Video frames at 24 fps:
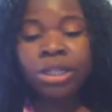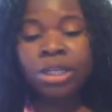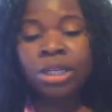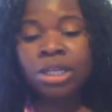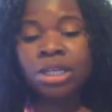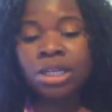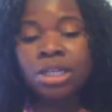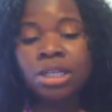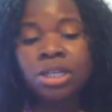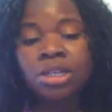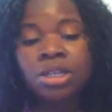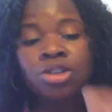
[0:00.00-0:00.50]

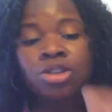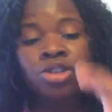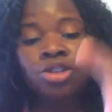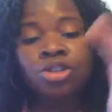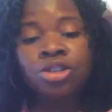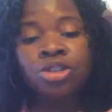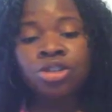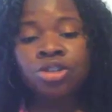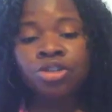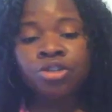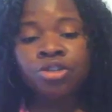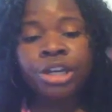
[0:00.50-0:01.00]
this
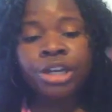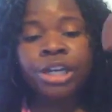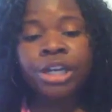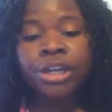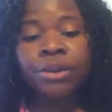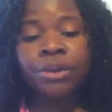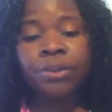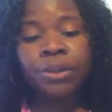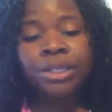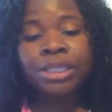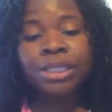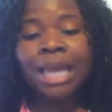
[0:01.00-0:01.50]

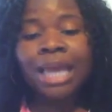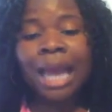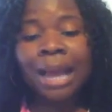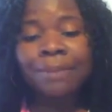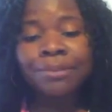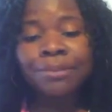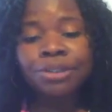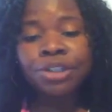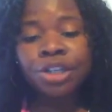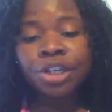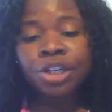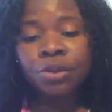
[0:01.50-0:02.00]
screen was
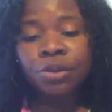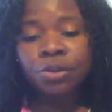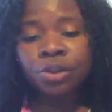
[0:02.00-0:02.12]
captured,